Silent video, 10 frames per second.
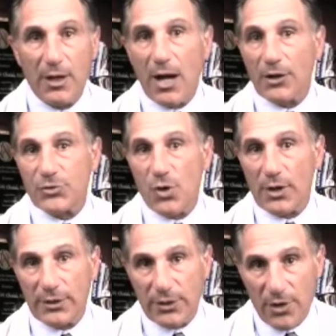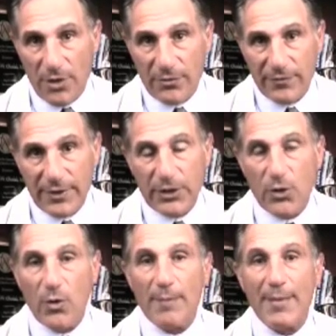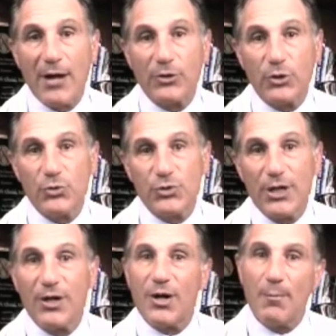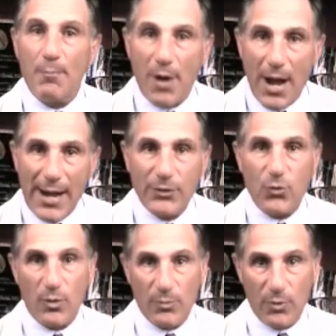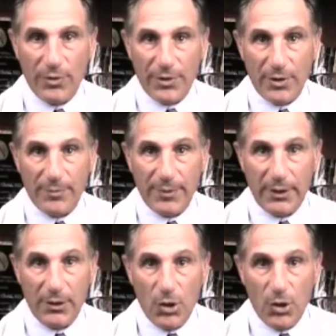I'll talk in another video about using combined hormone therapy,